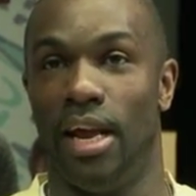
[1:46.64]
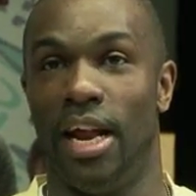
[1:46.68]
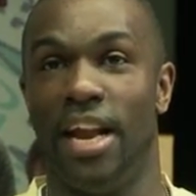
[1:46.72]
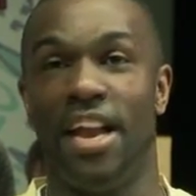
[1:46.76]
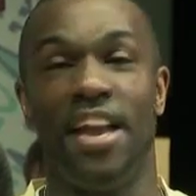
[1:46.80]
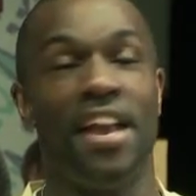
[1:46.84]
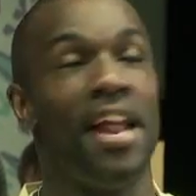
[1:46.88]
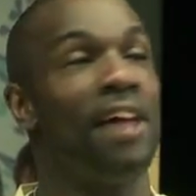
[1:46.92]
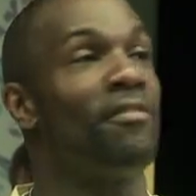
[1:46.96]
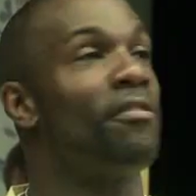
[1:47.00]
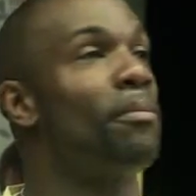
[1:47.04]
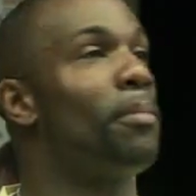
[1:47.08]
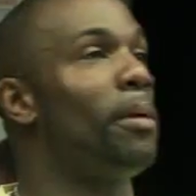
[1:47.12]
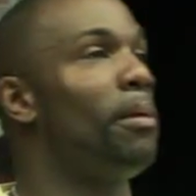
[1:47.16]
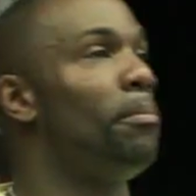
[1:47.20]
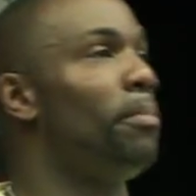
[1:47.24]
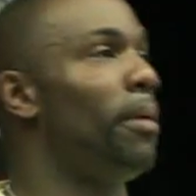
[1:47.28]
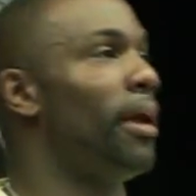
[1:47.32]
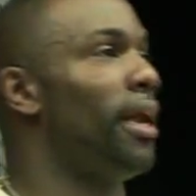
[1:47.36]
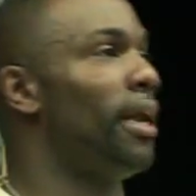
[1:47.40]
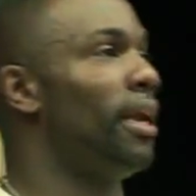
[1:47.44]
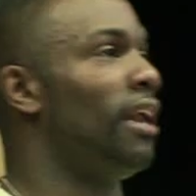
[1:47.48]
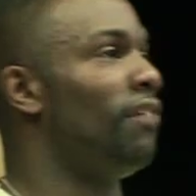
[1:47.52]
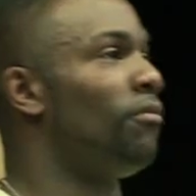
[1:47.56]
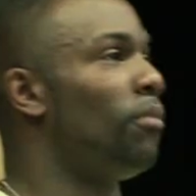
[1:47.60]
Never been
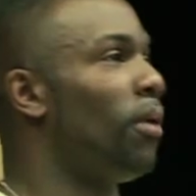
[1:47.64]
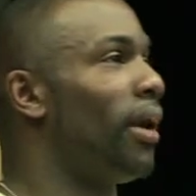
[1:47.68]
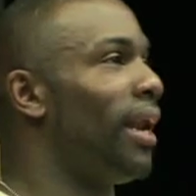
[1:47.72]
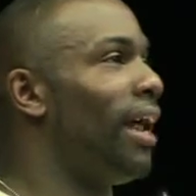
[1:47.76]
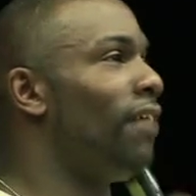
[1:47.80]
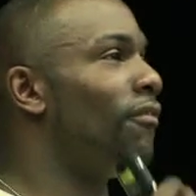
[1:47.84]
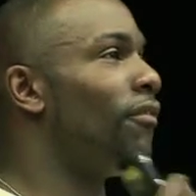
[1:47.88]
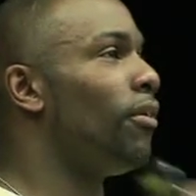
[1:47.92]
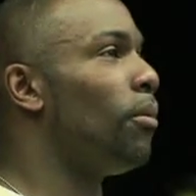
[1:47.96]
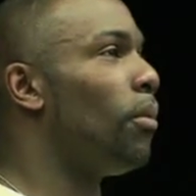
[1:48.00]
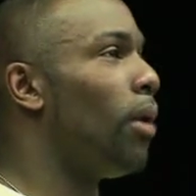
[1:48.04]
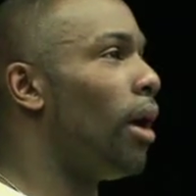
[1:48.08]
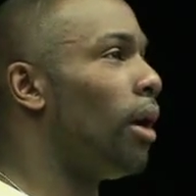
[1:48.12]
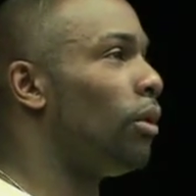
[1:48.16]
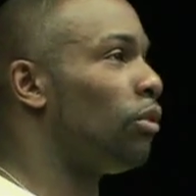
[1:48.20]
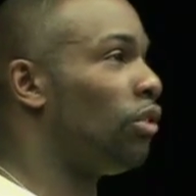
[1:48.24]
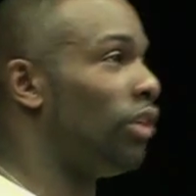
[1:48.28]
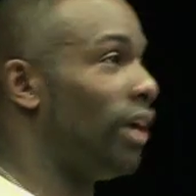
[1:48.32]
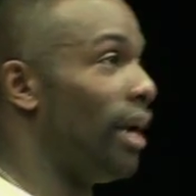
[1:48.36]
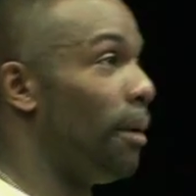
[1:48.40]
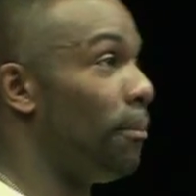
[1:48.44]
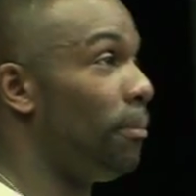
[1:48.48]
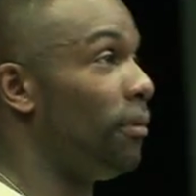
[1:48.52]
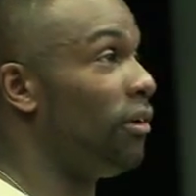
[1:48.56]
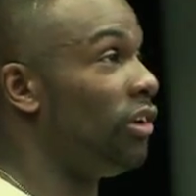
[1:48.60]
beaten. They've won every World
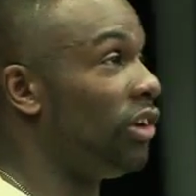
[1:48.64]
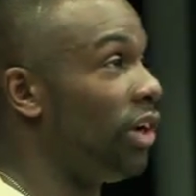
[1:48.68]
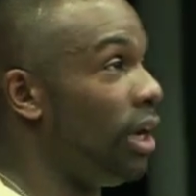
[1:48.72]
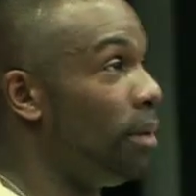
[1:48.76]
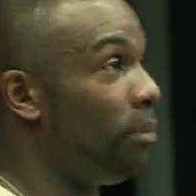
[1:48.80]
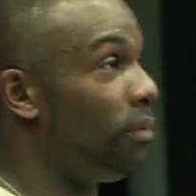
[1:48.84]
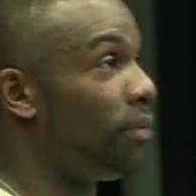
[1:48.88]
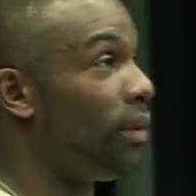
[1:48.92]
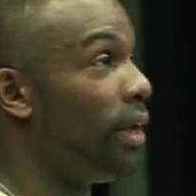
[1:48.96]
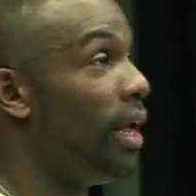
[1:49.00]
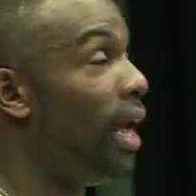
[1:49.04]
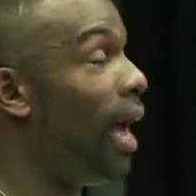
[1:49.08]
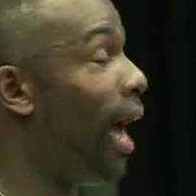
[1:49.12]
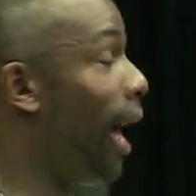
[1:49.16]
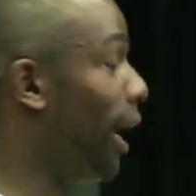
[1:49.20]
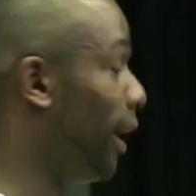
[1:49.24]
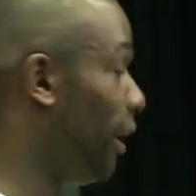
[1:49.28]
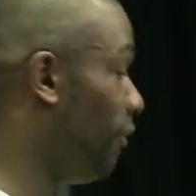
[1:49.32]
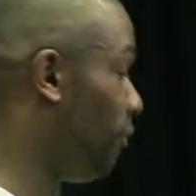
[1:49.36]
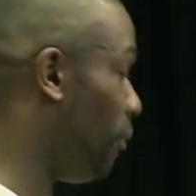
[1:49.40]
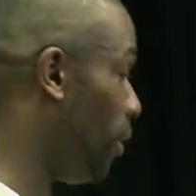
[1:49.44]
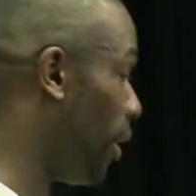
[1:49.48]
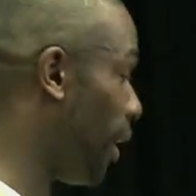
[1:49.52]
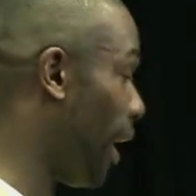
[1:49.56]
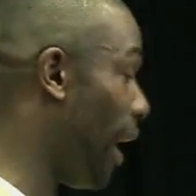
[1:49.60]
Championships and
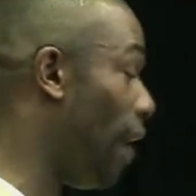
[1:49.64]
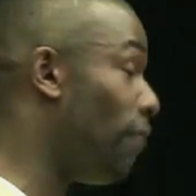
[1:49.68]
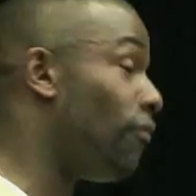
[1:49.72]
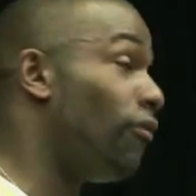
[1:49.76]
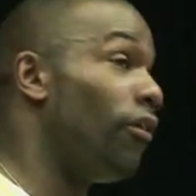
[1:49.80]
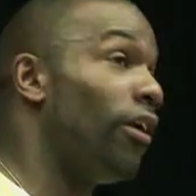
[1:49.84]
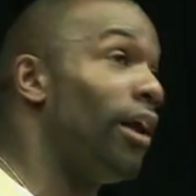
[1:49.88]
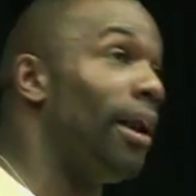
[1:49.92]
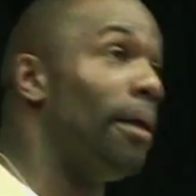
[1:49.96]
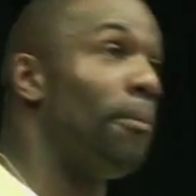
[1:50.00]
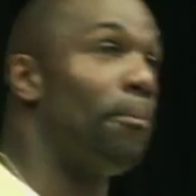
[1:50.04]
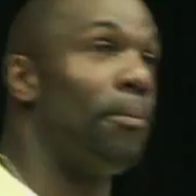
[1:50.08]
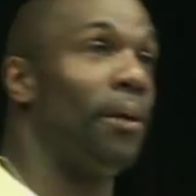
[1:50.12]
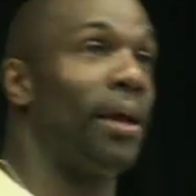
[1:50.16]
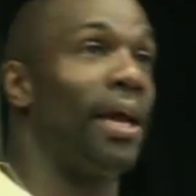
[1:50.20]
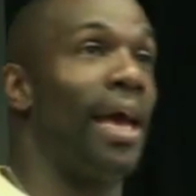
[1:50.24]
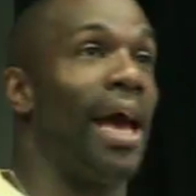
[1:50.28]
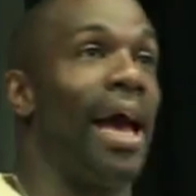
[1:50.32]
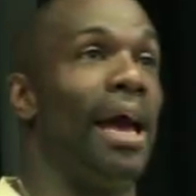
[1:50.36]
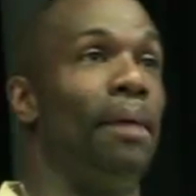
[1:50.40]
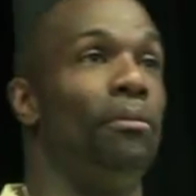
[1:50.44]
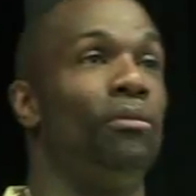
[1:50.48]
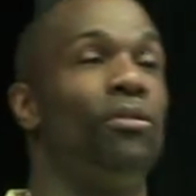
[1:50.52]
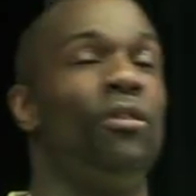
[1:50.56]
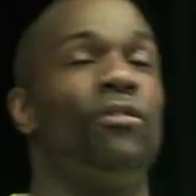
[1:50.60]
they've won every Olympic
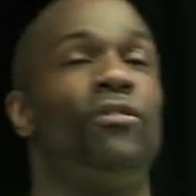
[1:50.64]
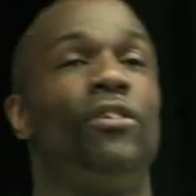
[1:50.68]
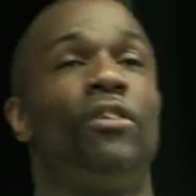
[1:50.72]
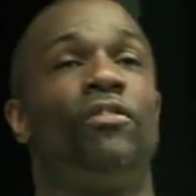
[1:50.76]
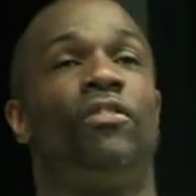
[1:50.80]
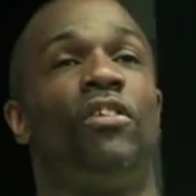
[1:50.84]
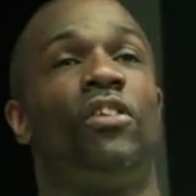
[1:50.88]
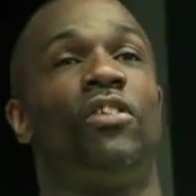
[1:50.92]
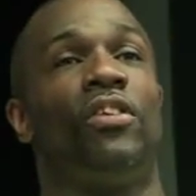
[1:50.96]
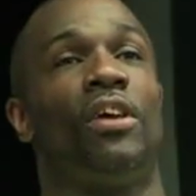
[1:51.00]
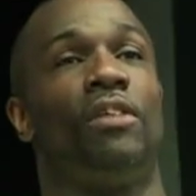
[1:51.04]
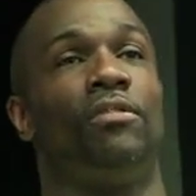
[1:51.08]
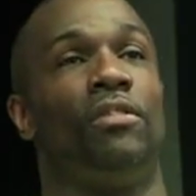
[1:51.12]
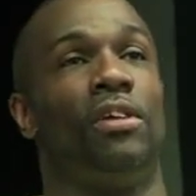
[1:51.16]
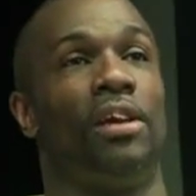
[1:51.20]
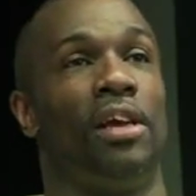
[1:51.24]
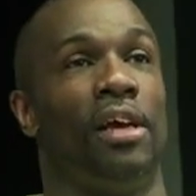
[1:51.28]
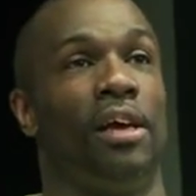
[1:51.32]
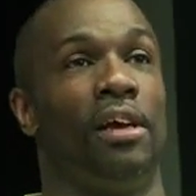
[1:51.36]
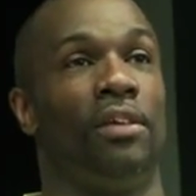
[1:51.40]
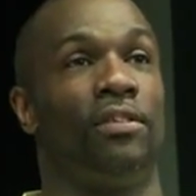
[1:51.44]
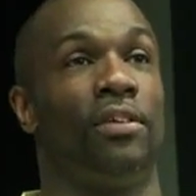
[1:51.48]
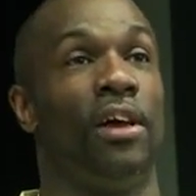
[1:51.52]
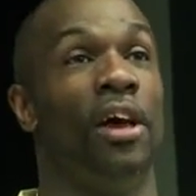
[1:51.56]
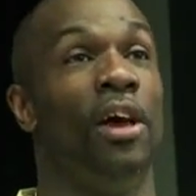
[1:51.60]
Games for 57
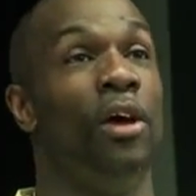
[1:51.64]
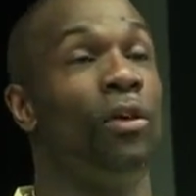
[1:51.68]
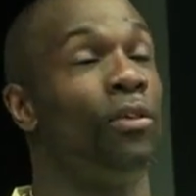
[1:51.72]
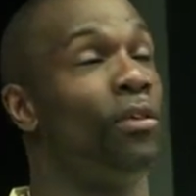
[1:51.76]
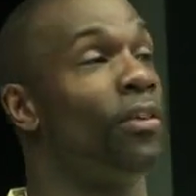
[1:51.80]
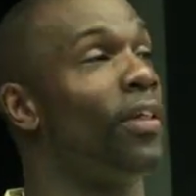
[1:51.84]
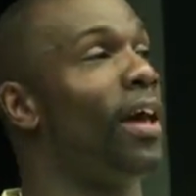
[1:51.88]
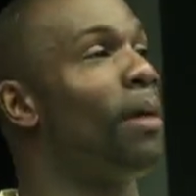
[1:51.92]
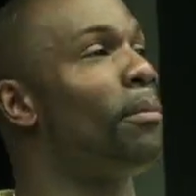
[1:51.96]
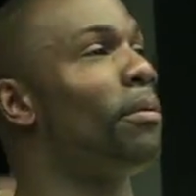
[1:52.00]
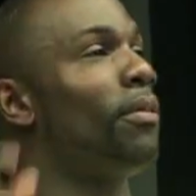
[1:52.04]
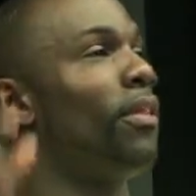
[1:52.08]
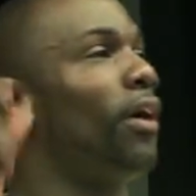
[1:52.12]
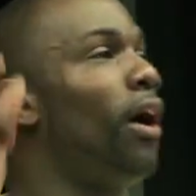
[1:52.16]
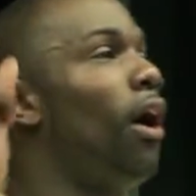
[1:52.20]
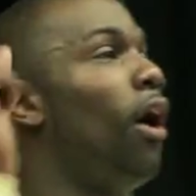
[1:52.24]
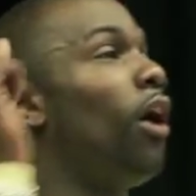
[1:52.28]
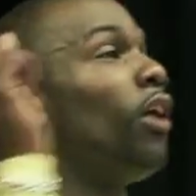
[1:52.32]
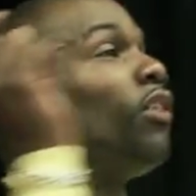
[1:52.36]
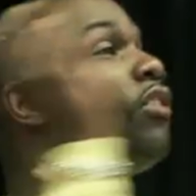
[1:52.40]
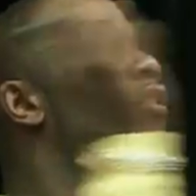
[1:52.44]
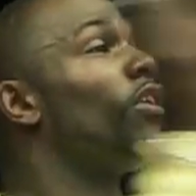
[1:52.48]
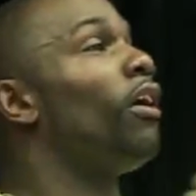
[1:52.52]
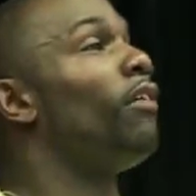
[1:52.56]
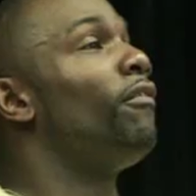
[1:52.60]
years. So they were the
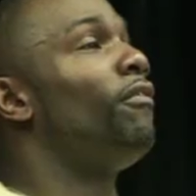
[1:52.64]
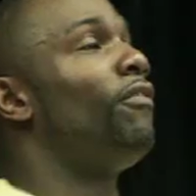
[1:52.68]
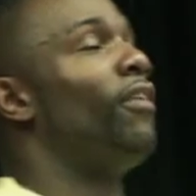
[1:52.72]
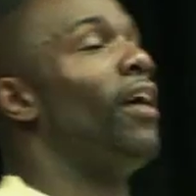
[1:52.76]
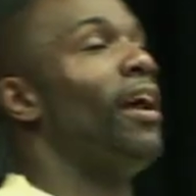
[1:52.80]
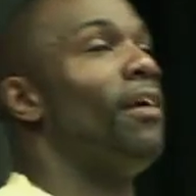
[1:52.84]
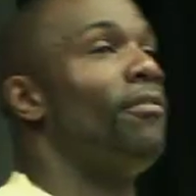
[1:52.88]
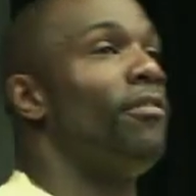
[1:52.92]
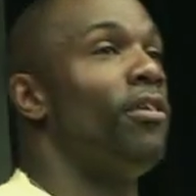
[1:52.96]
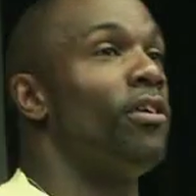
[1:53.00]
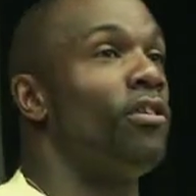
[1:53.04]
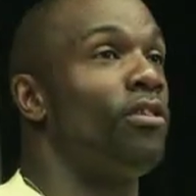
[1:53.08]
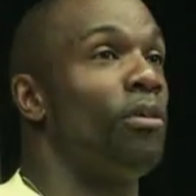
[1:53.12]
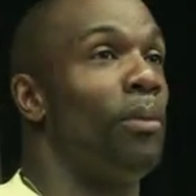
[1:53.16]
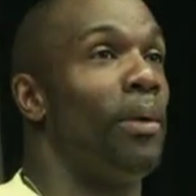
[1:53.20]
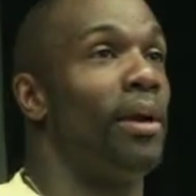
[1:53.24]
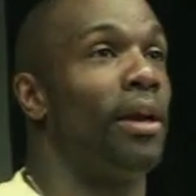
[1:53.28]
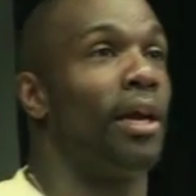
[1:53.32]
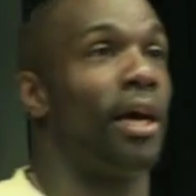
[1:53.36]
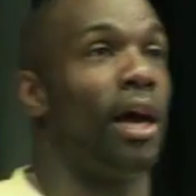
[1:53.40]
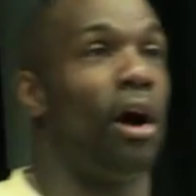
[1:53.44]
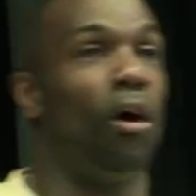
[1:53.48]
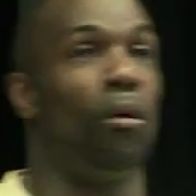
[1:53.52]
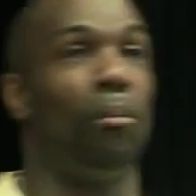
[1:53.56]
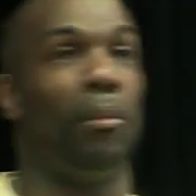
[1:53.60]
odds-on favourites to win
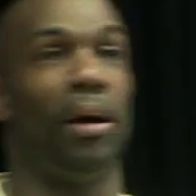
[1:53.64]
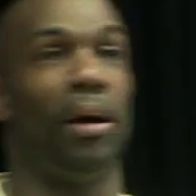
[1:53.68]
the gold